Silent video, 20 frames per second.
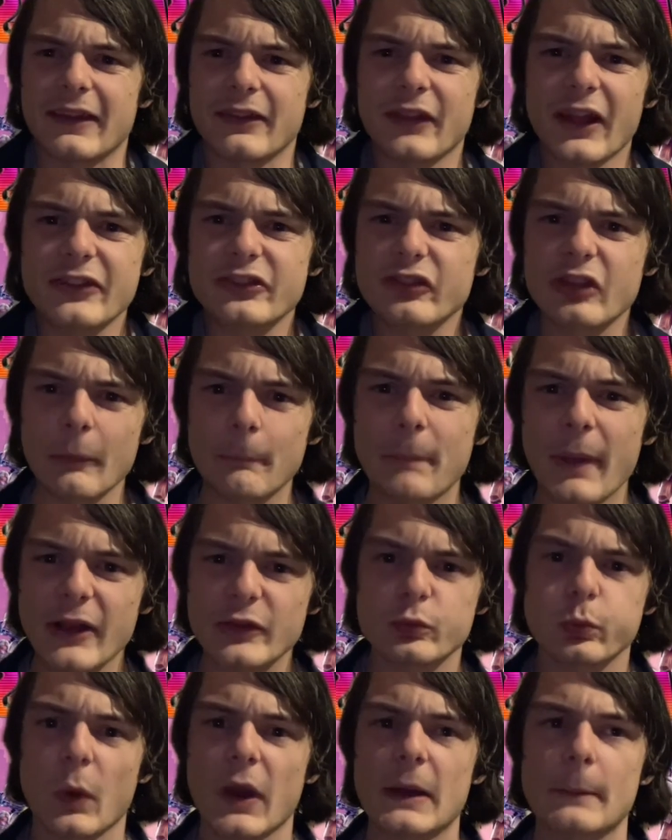That's the
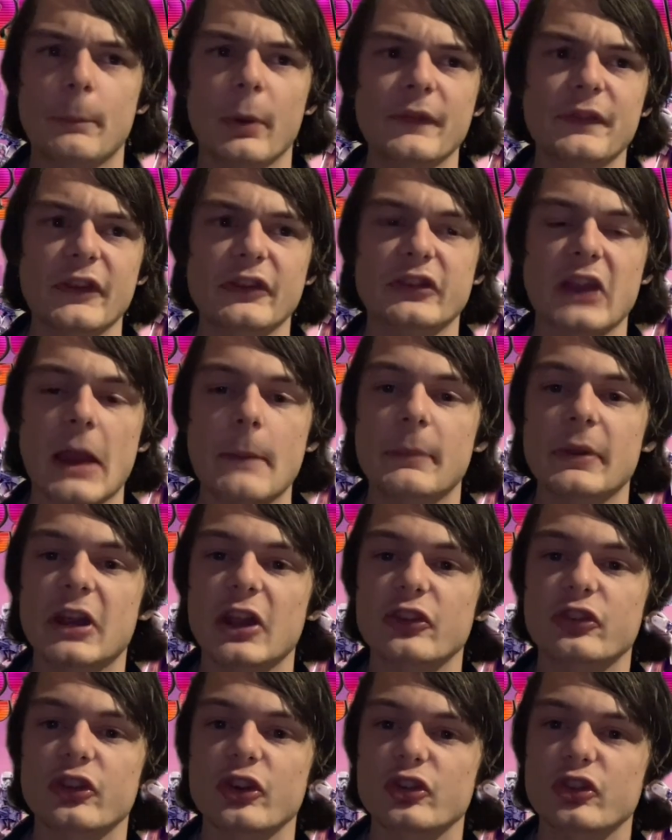best way to put this game,
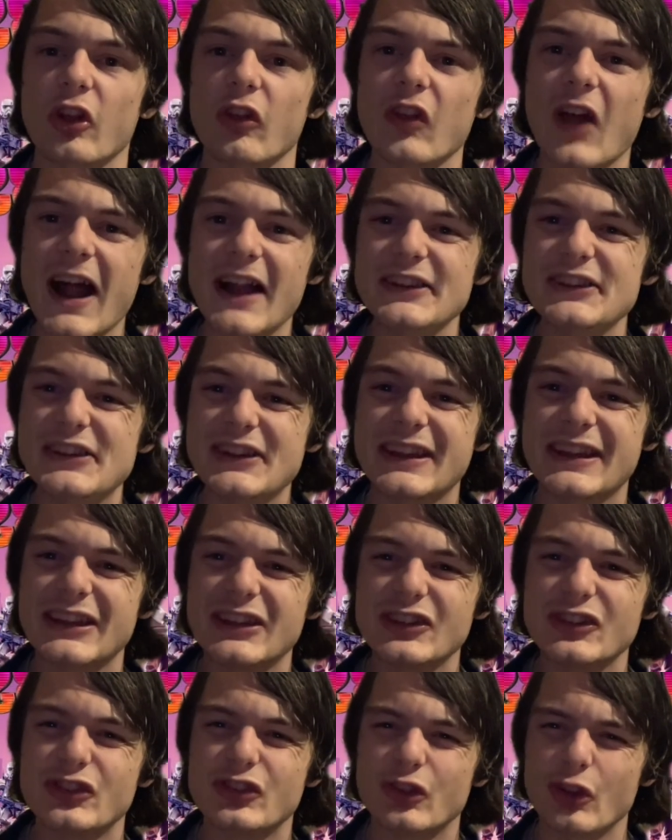because there's a lot you
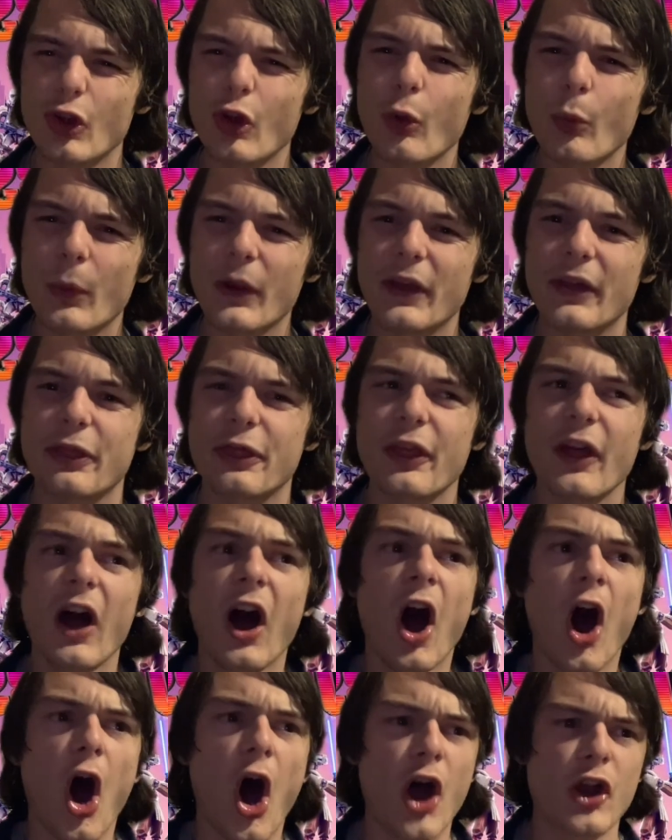can do with
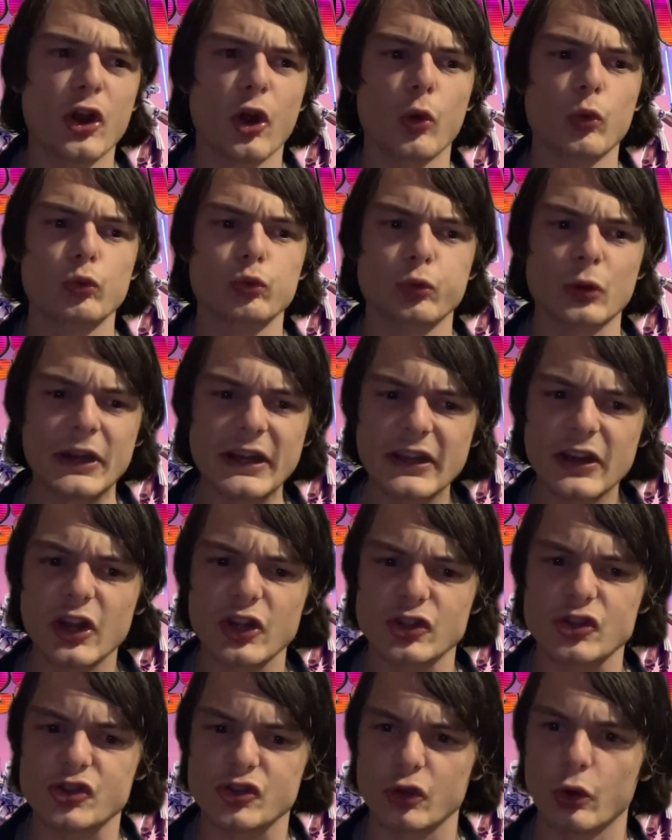an arena
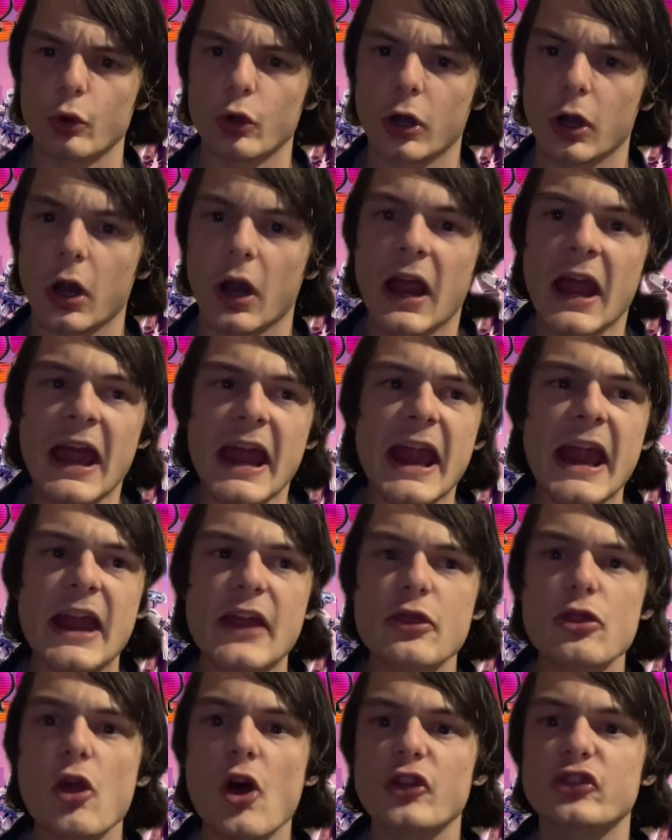shooter
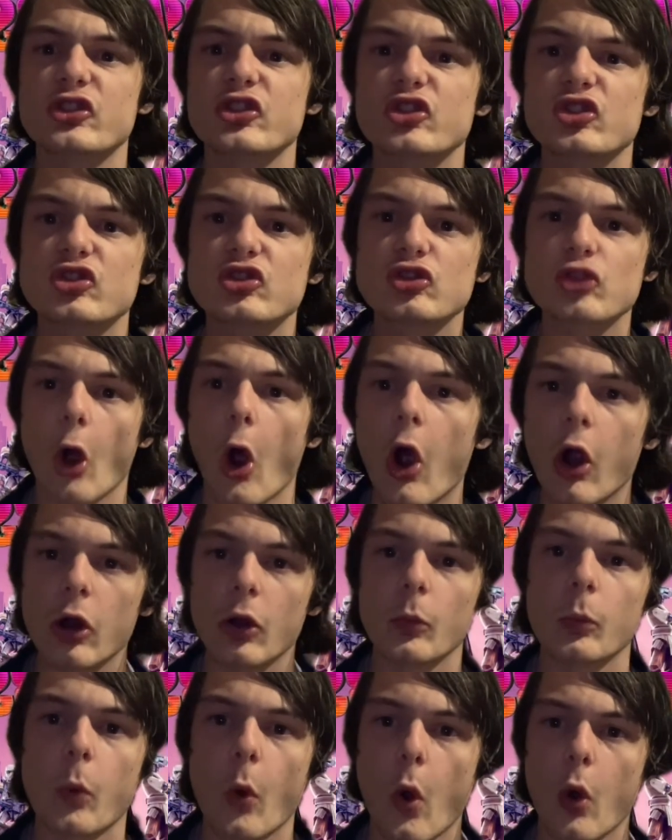in the Star
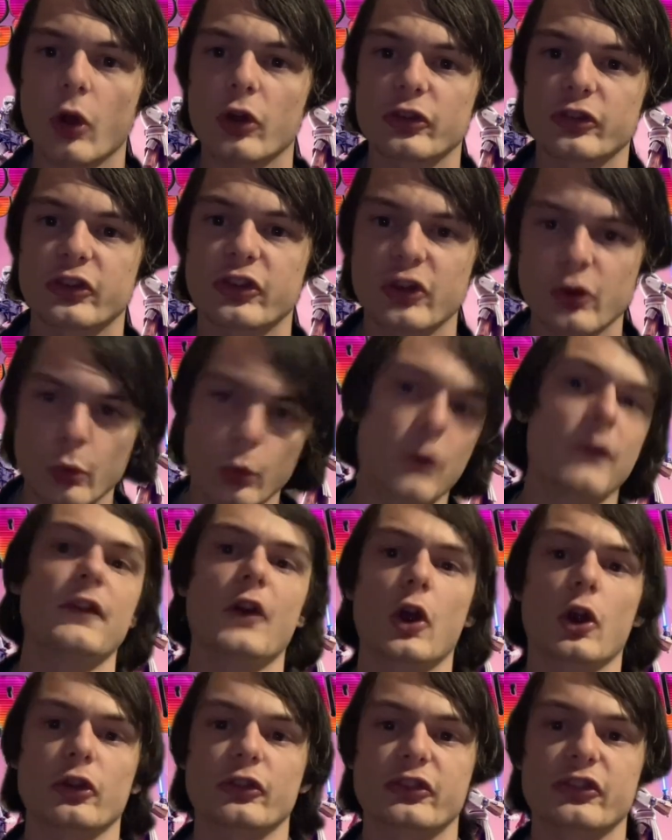Wars
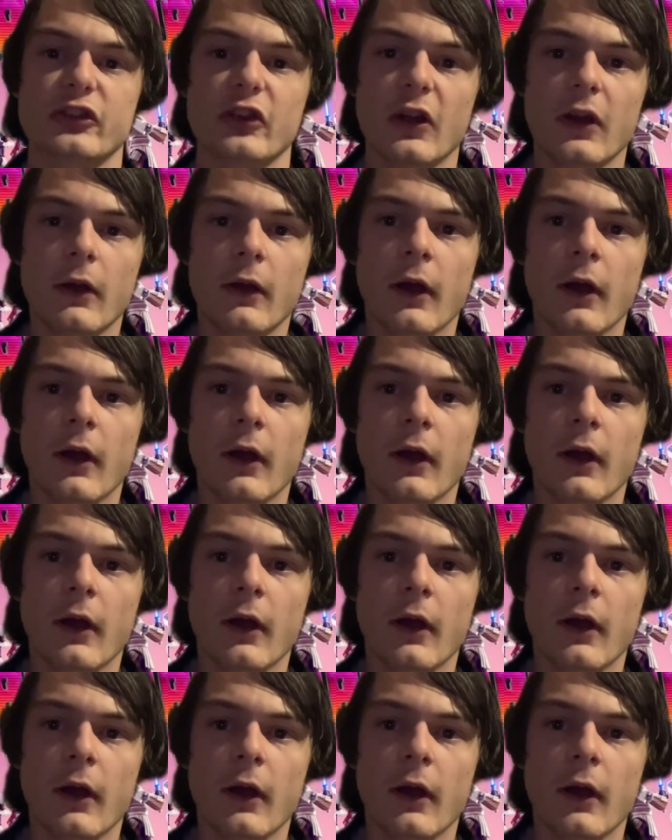universe.